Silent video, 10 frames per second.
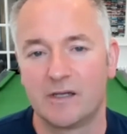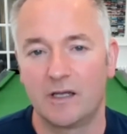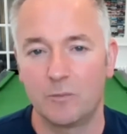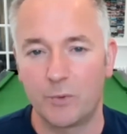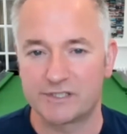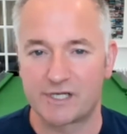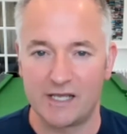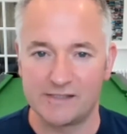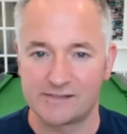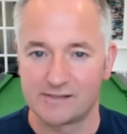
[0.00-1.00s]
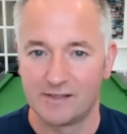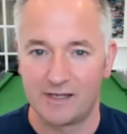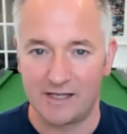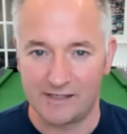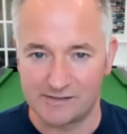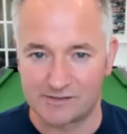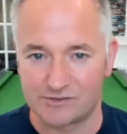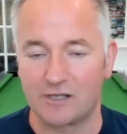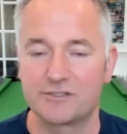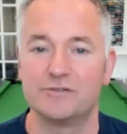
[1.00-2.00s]
in which case it is
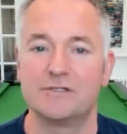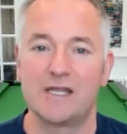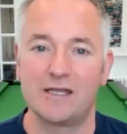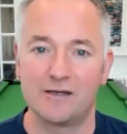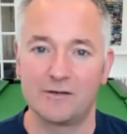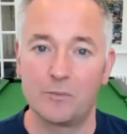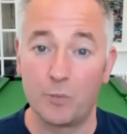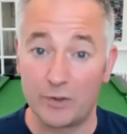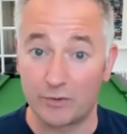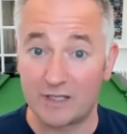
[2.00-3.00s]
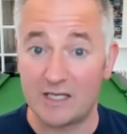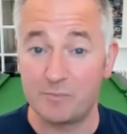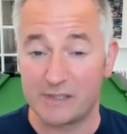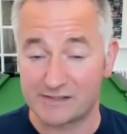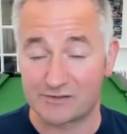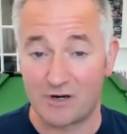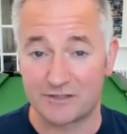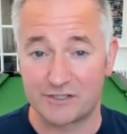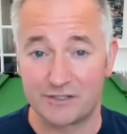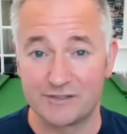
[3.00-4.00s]
structured data. We'll keep it
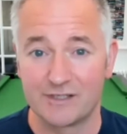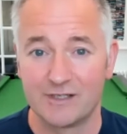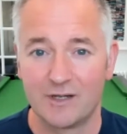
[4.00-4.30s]
structured.